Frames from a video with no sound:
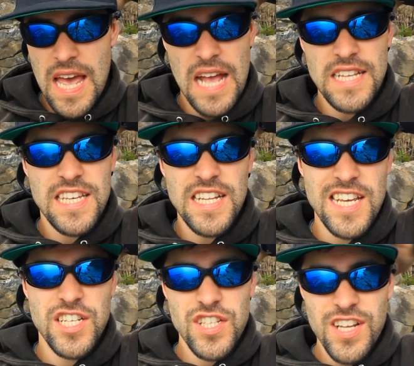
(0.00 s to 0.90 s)
and
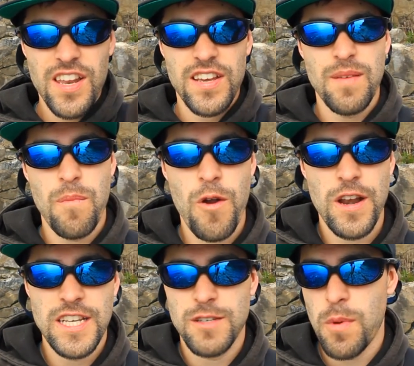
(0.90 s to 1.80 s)
conditions are looking
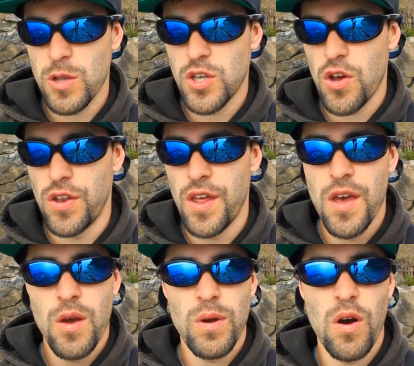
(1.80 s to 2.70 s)
pretty spot on.
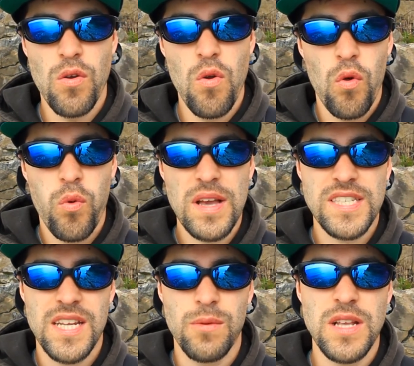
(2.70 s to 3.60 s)
We've got
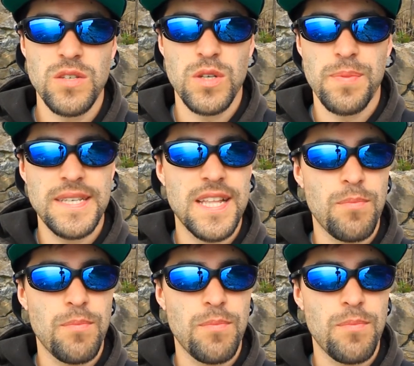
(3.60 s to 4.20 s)
northwesterly winds which means they're